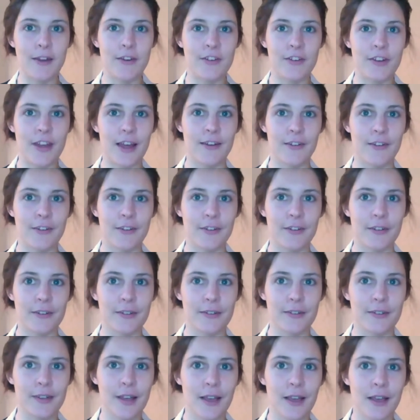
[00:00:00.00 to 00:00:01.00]
many
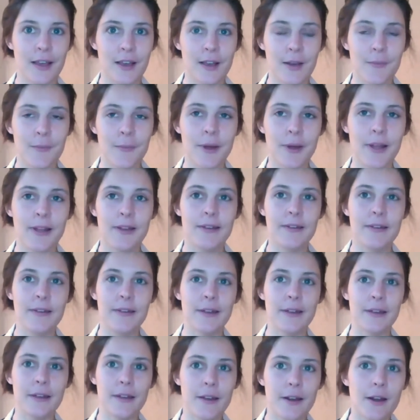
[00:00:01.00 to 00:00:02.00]
challenges, but
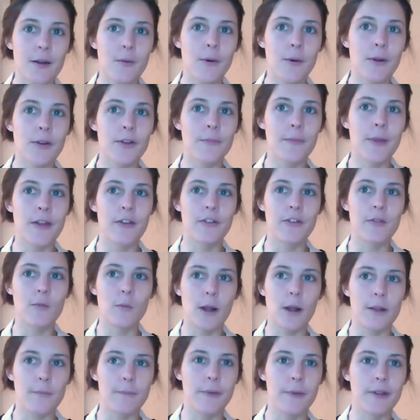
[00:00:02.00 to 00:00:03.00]
here I want to mention
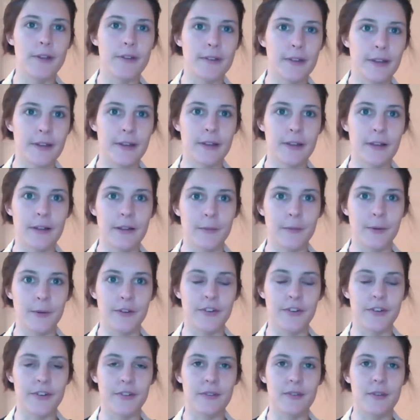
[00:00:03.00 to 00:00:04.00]
one in particular,
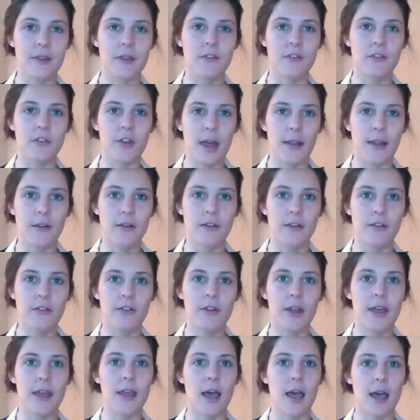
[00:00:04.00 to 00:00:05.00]
which is the
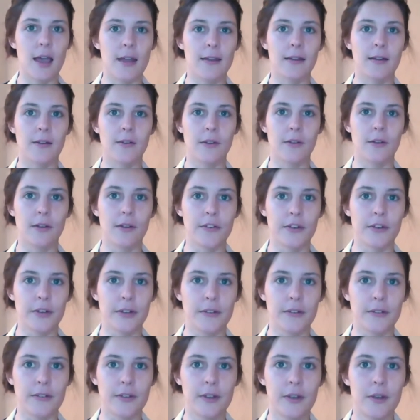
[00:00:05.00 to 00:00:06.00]
challenge AI
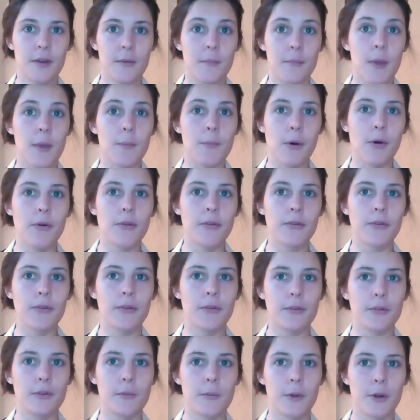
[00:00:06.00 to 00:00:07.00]
technologies may pose to
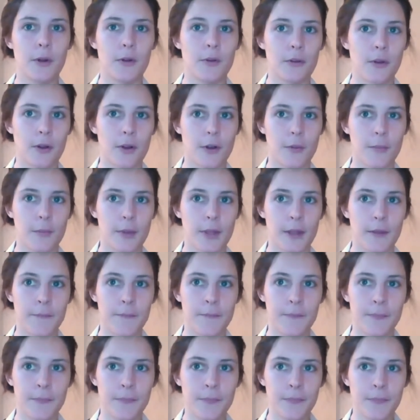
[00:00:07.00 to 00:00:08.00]
human autonomy.
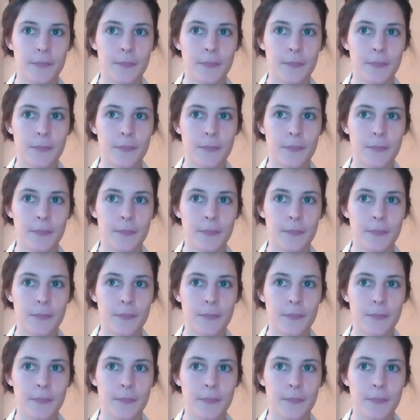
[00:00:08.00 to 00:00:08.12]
